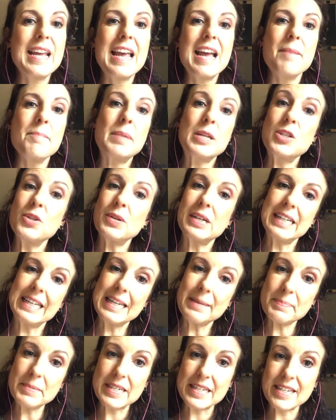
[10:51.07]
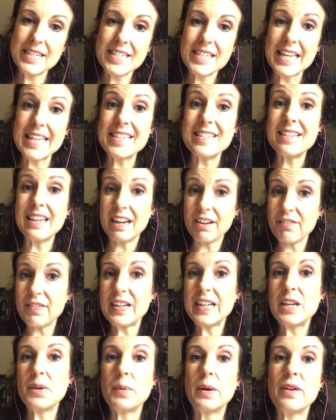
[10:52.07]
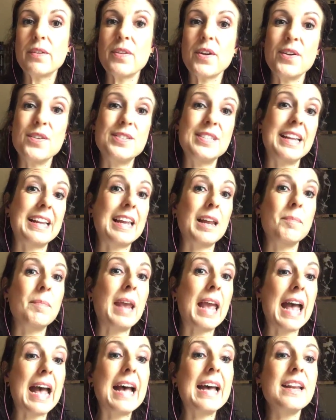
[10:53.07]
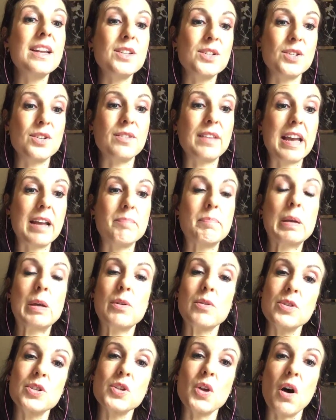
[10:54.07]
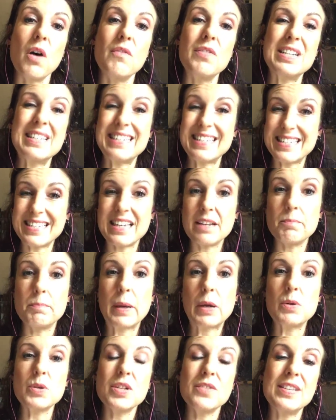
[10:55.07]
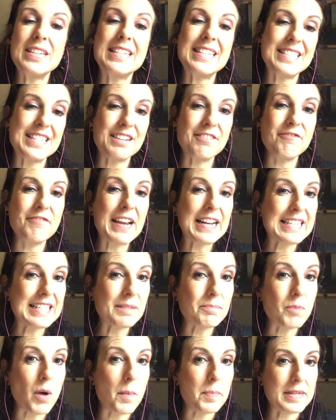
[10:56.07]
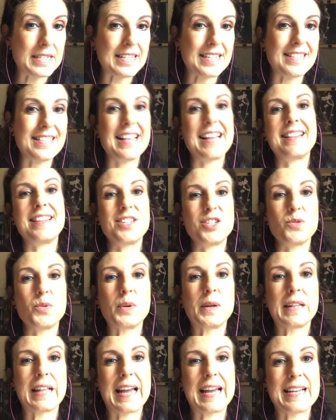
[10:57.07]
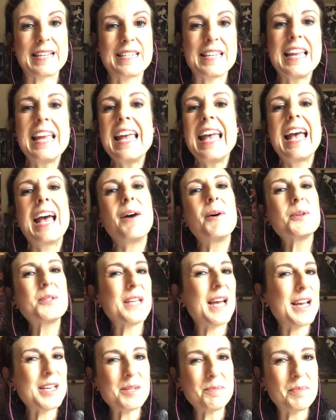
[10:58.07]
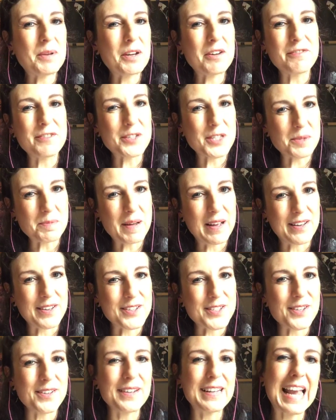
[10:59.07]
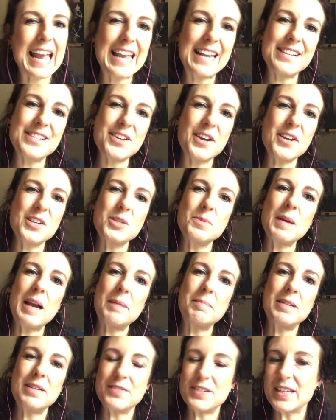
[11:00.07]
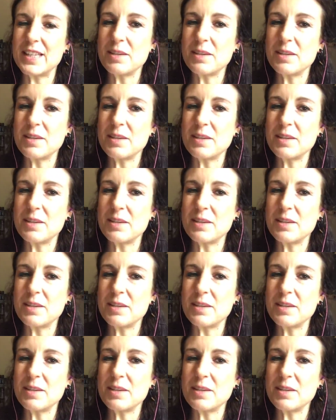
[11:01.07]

But eucalyptus is definitely one of those that can be added to that because of the disinfectant properties that this oil has. It also has a beautiful smell. So again, it's going to be uplifting the